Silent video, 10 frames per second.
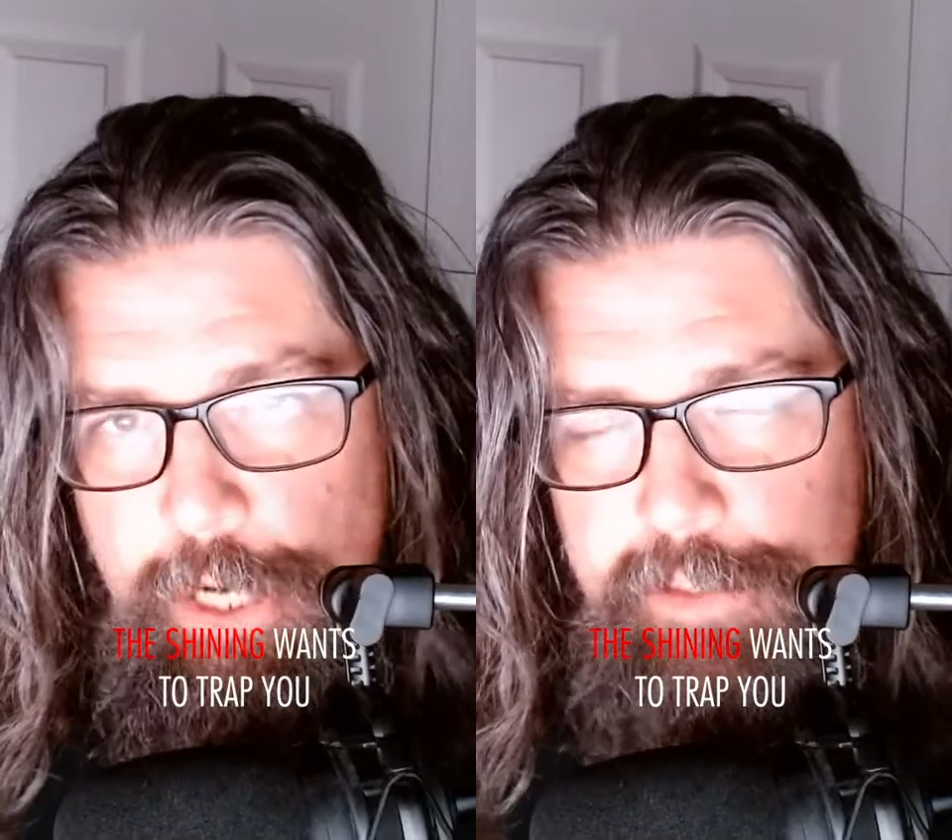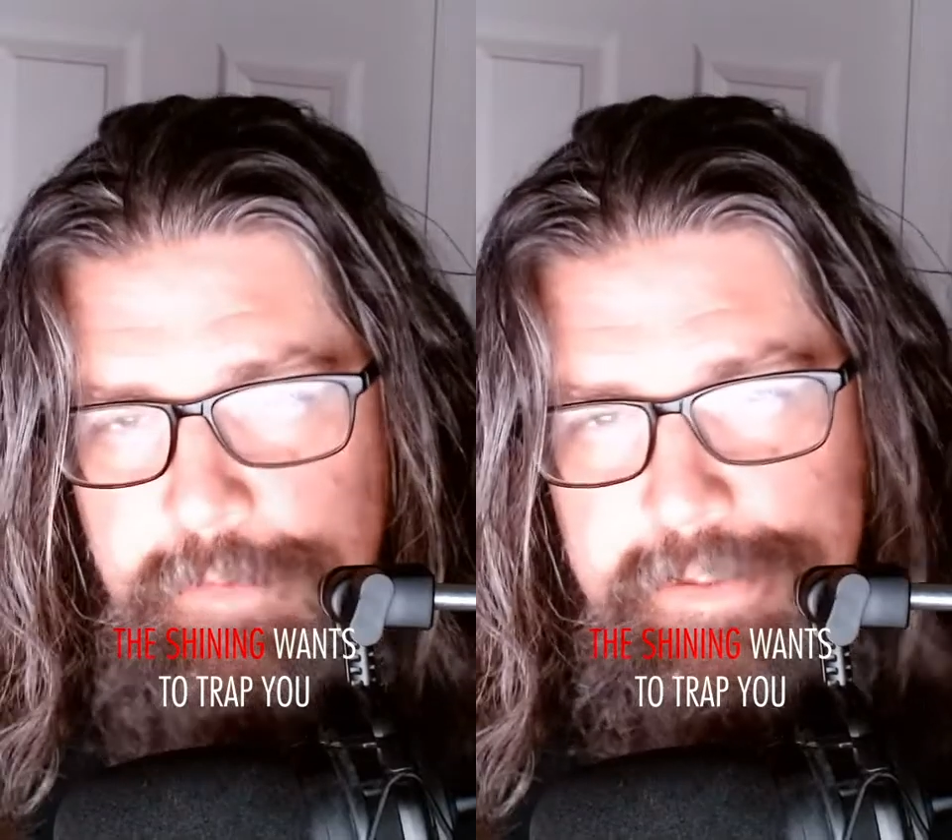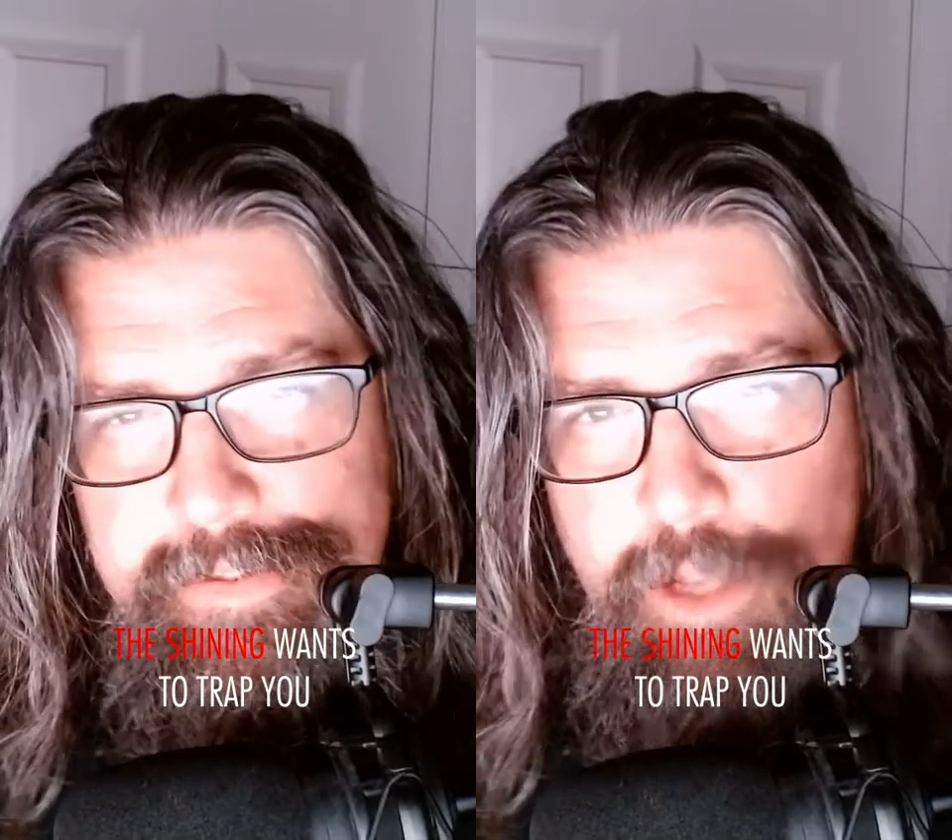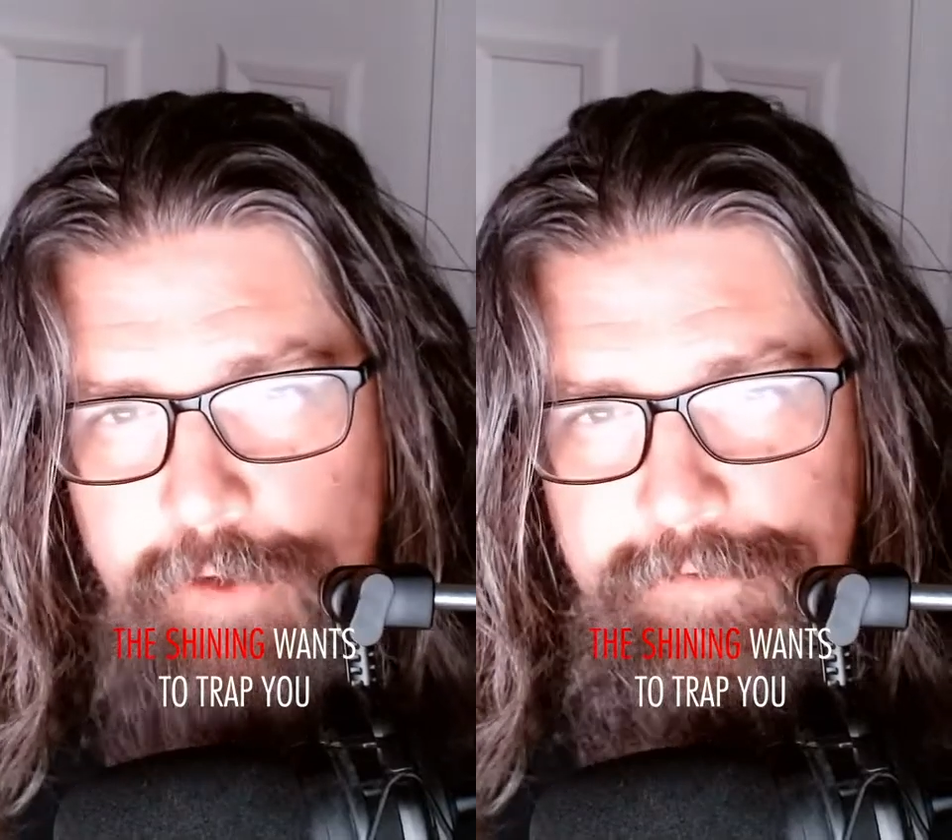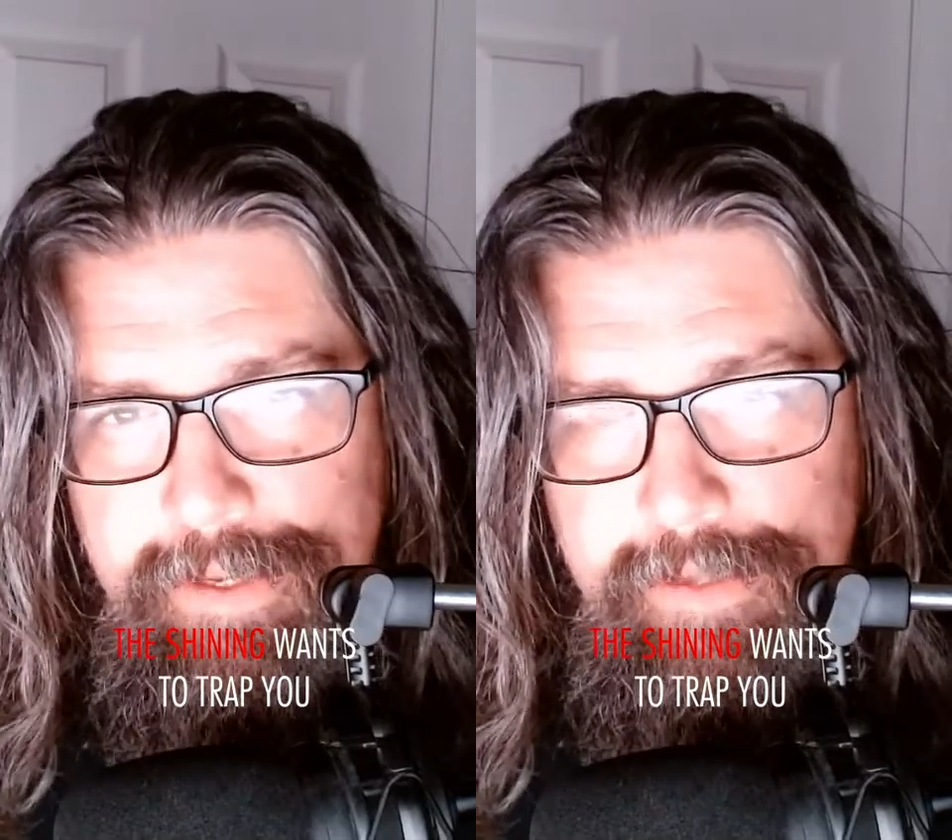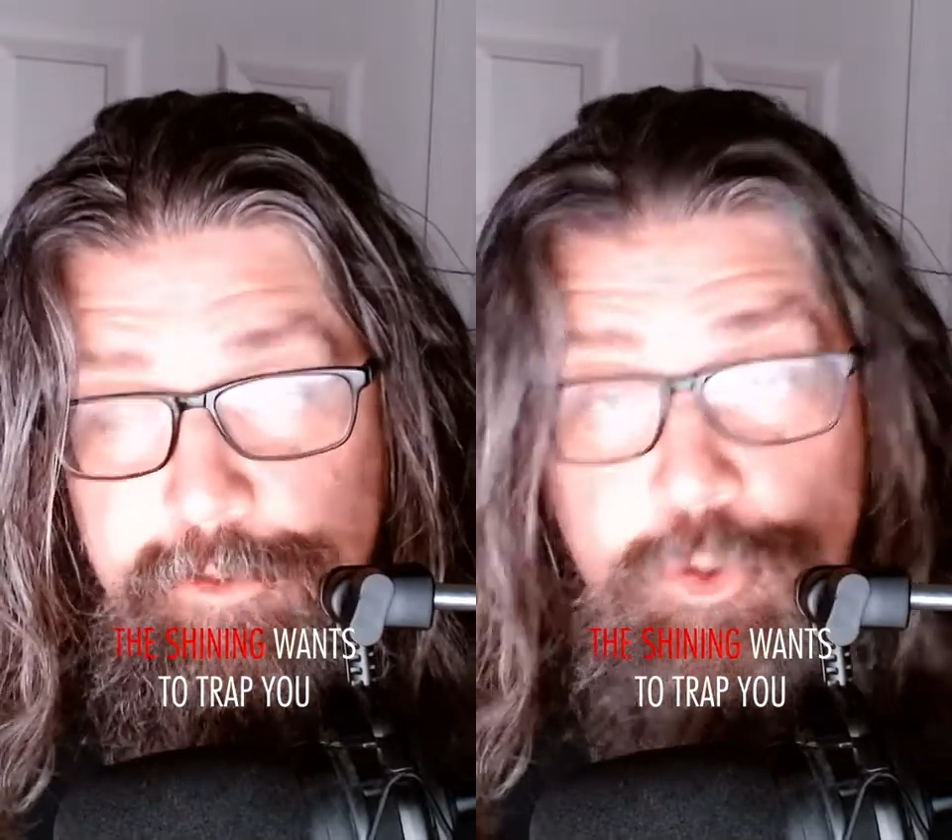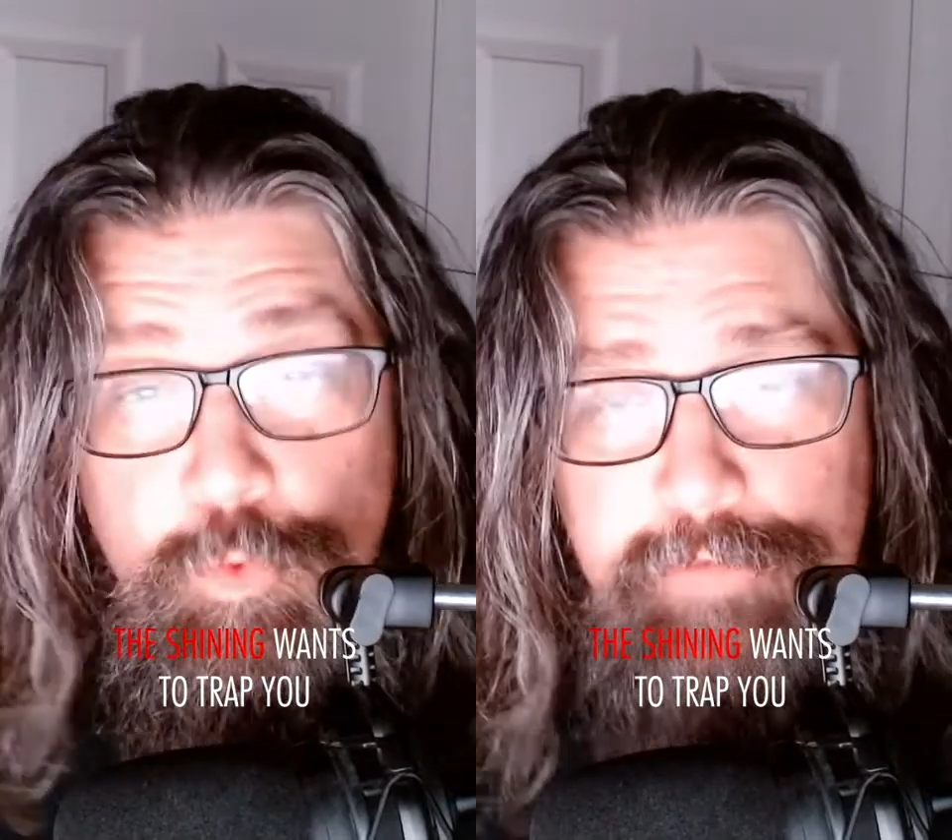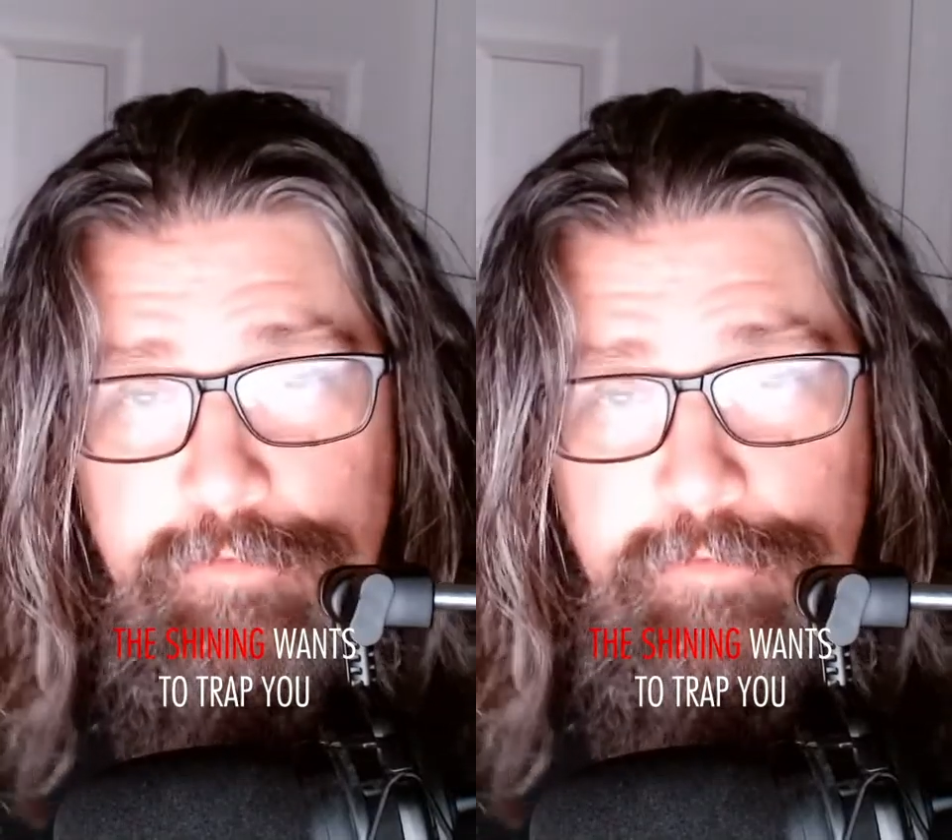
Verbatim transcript: doesn't want Jack to be set off again